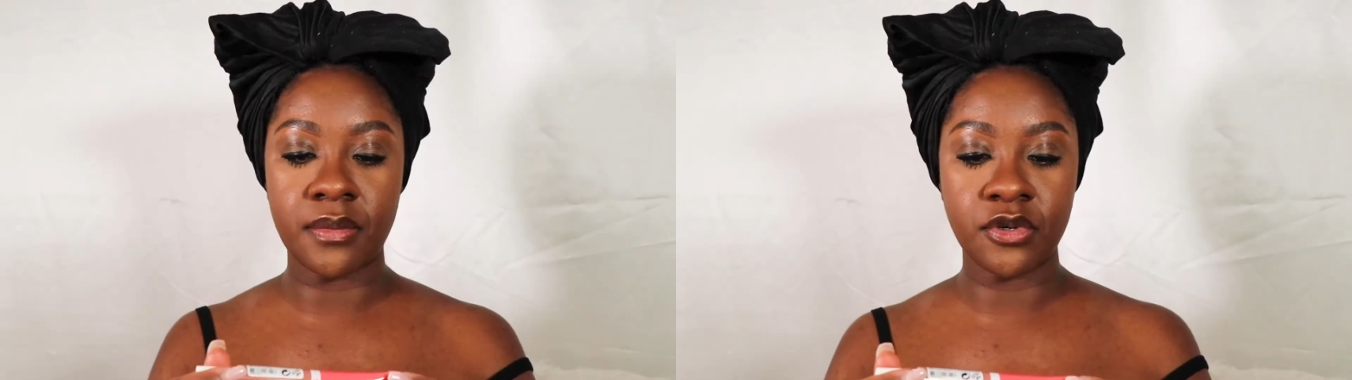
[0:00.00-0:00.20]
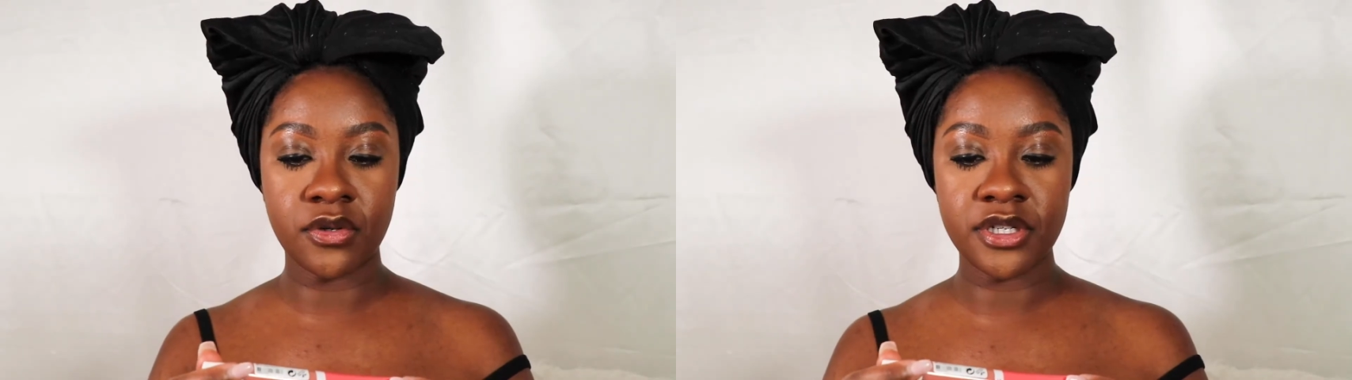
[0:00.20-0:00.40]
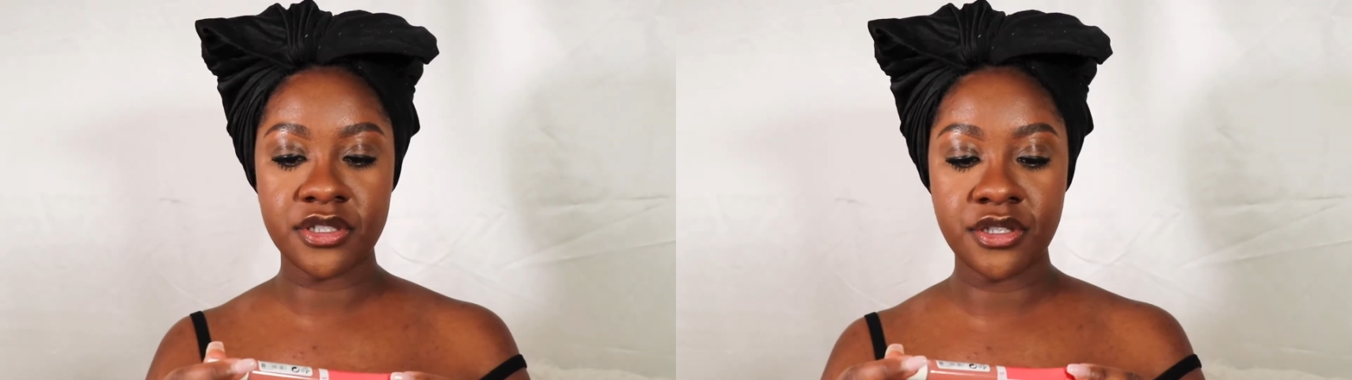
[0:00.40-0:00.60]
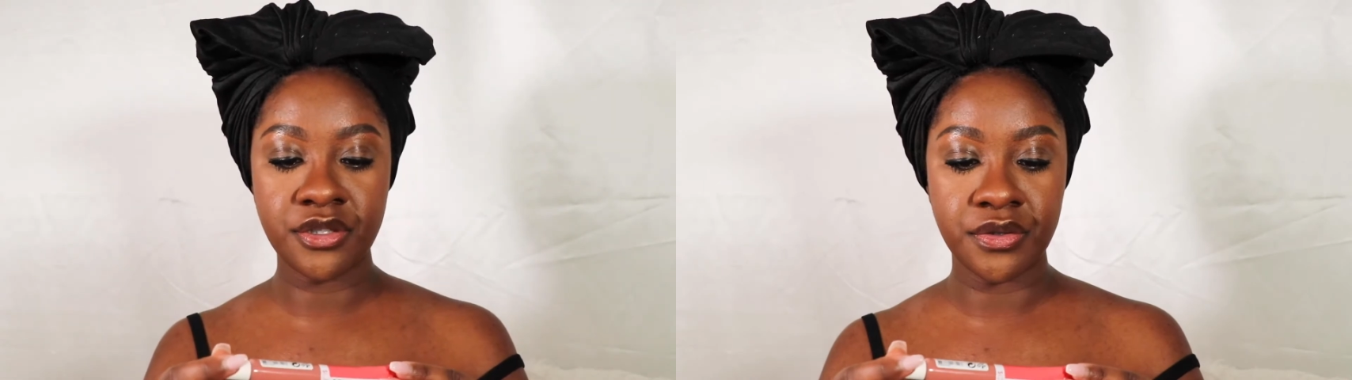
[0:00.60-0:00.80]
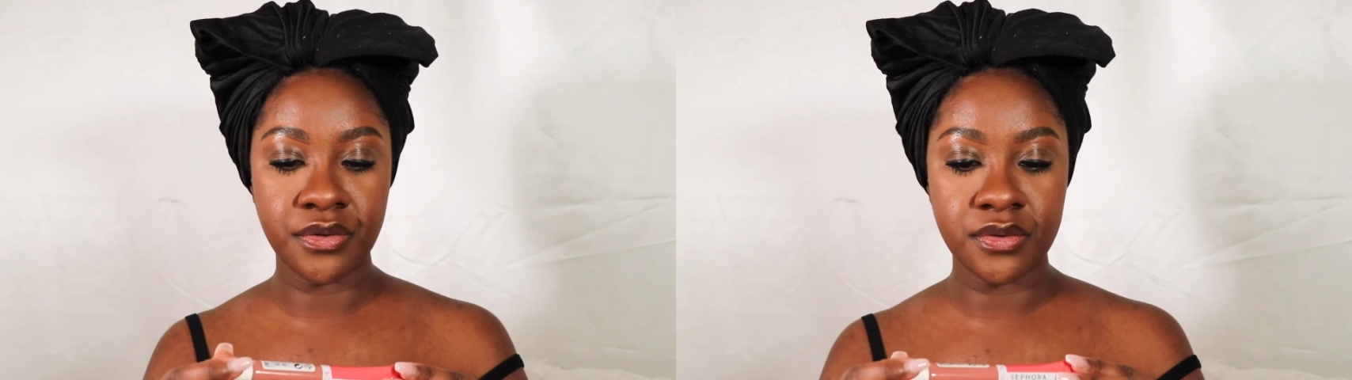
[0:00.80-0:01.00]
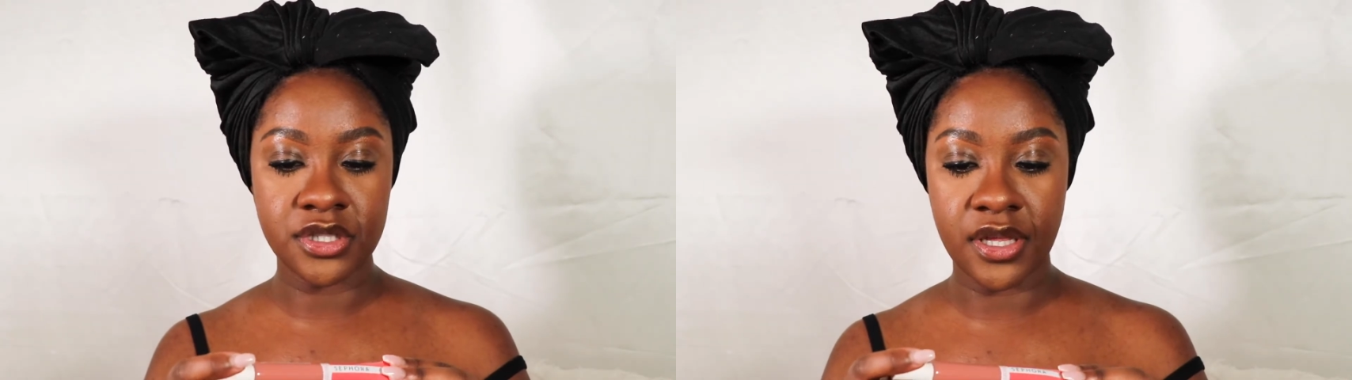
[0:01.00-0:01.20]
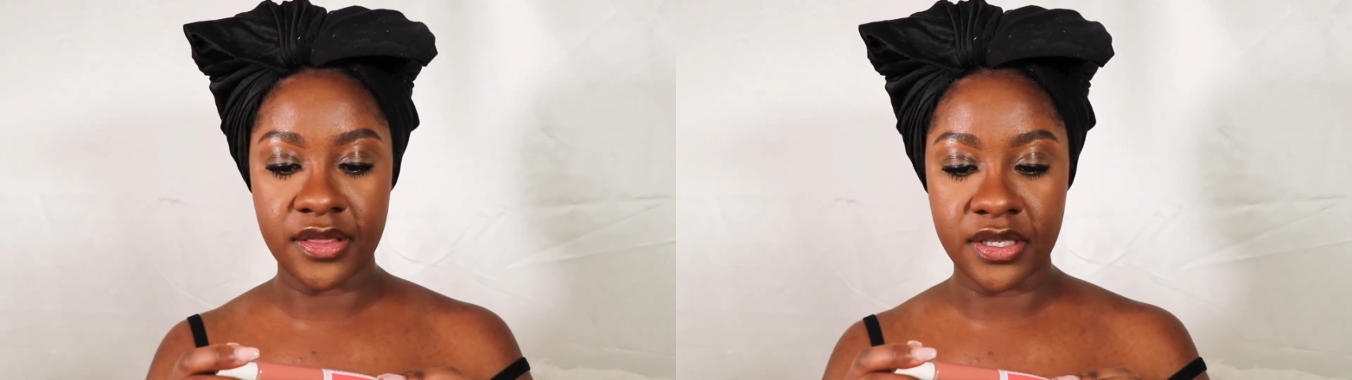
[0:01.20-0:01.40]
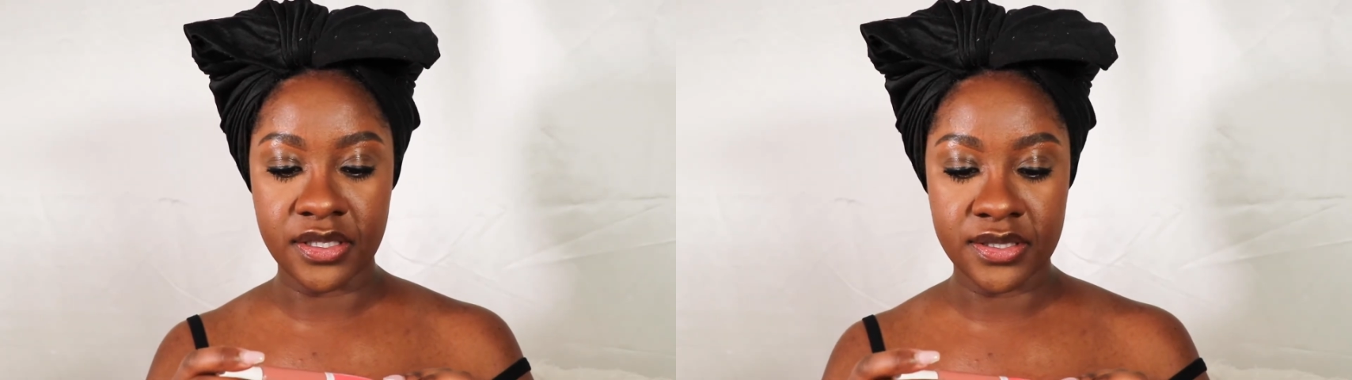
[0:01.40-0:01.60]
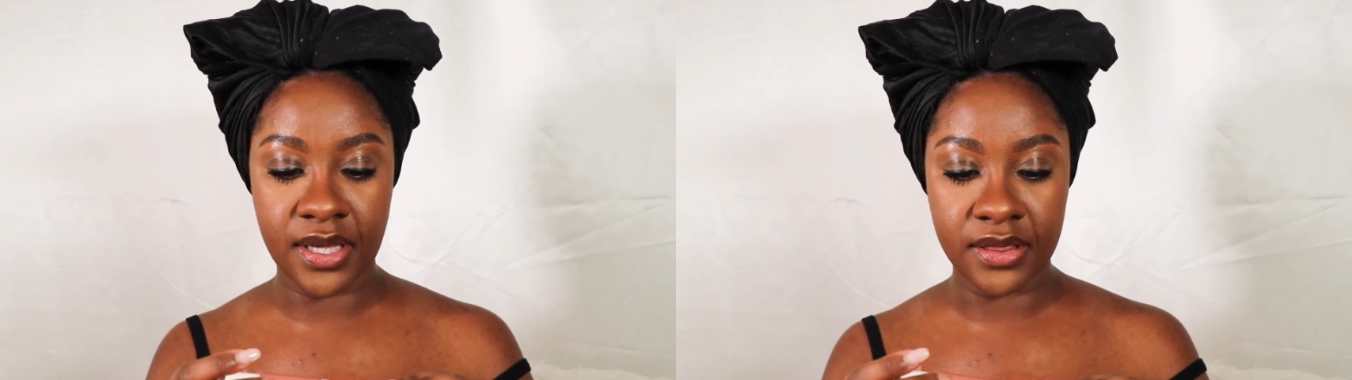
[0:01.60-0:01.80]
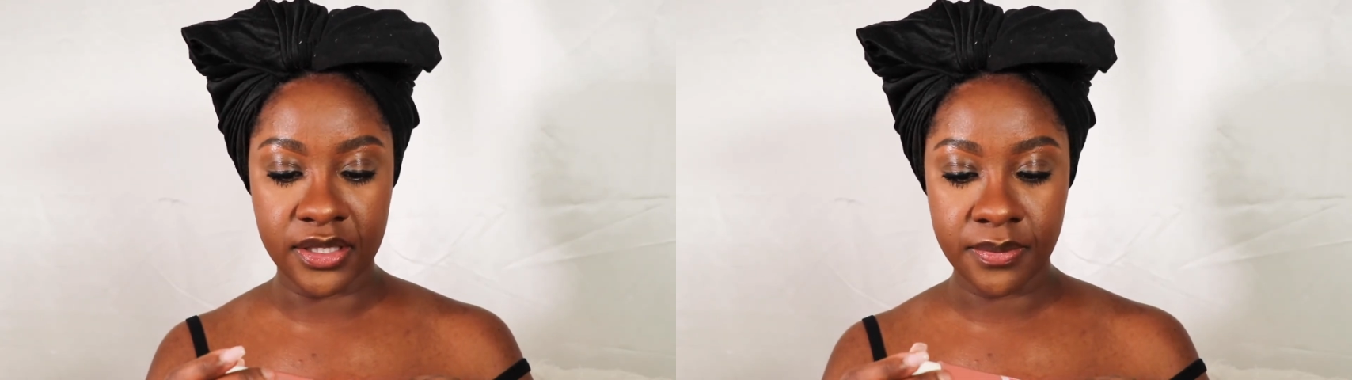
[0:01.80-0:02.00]
I'm going to use this
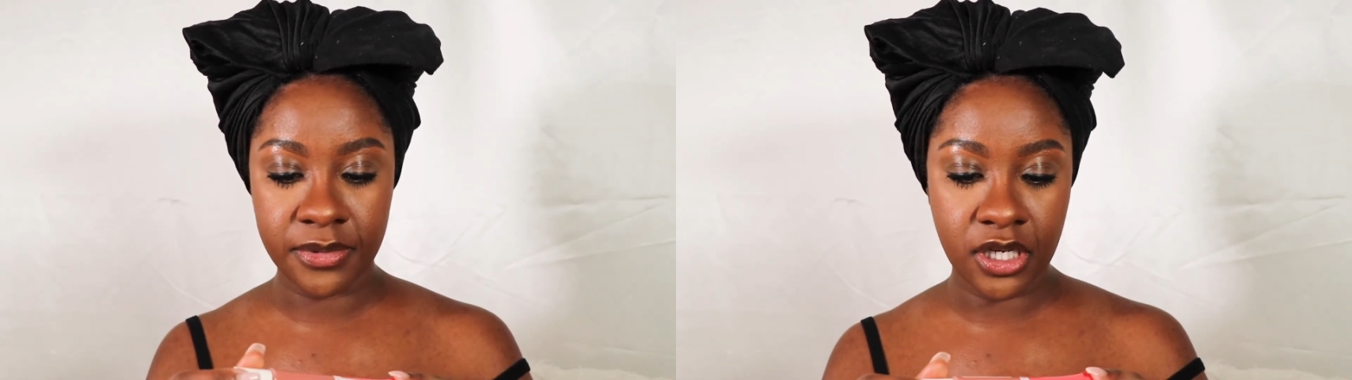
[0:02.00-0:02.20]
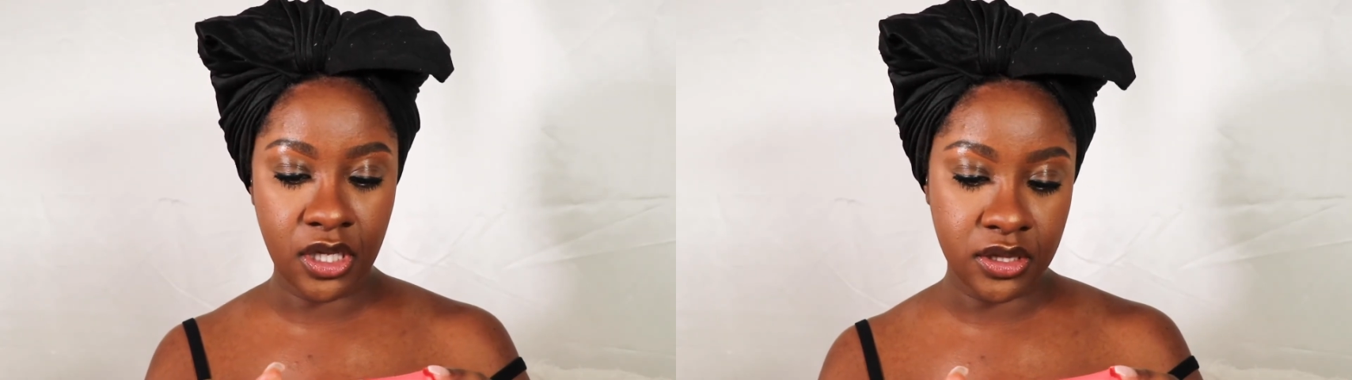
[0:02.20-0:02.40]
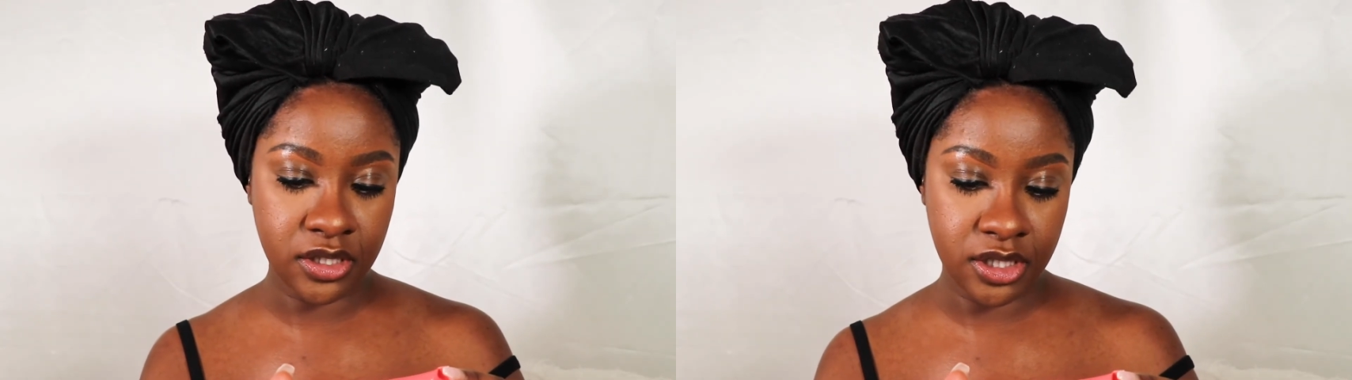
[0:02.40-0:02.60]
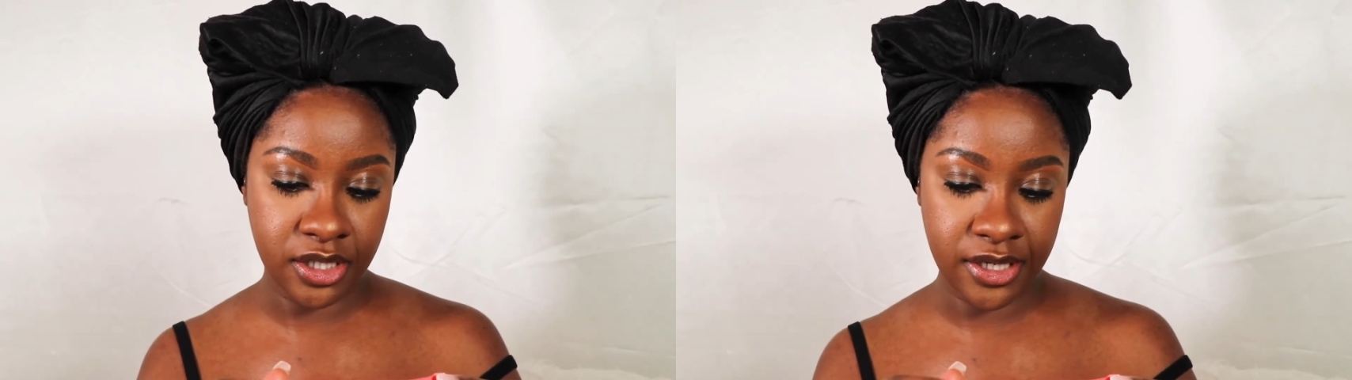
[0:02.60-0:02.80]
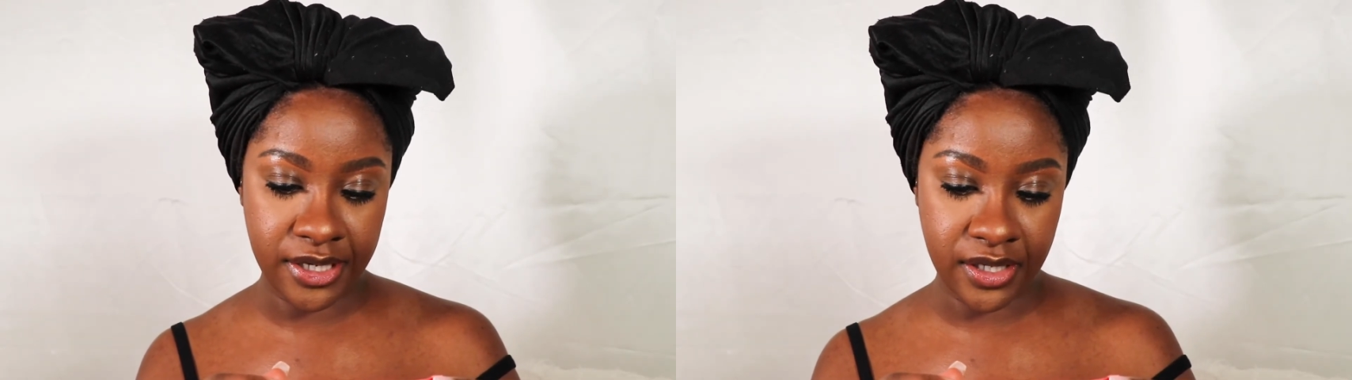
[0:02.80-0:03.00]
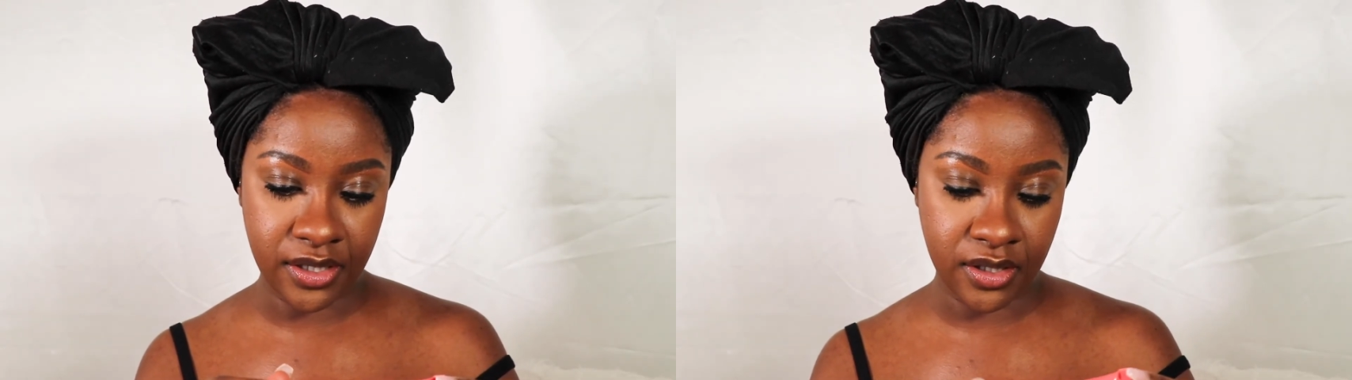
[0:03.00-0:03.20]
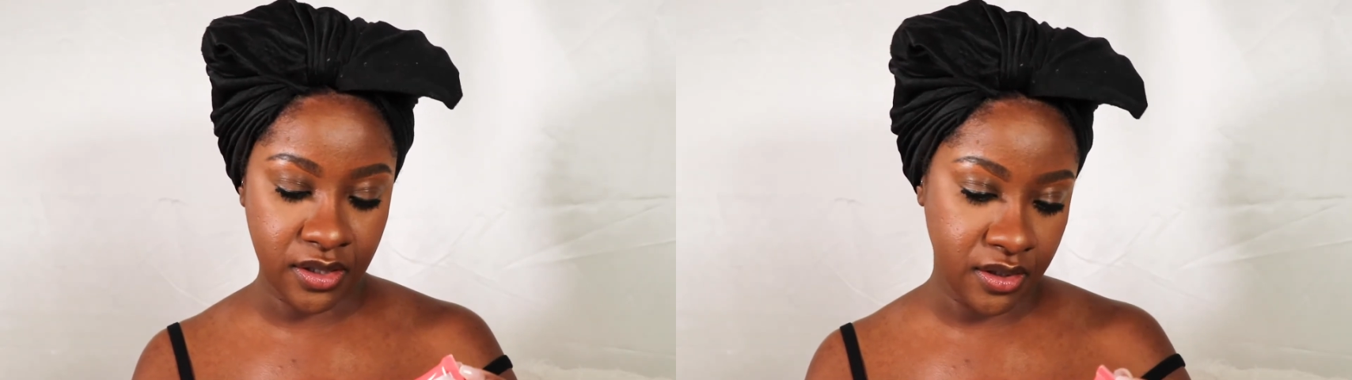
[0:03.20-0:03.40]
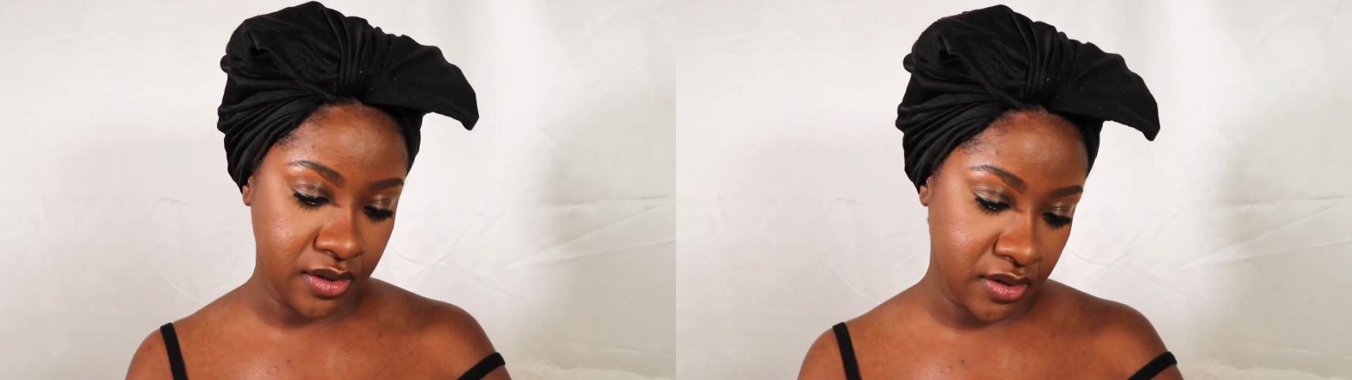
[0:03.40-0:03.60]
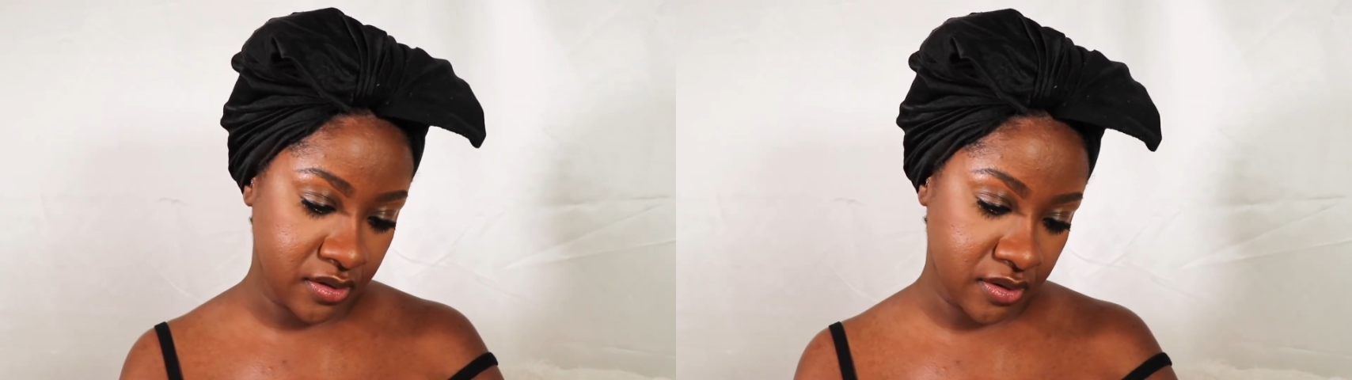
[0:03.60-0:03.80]
lip color in,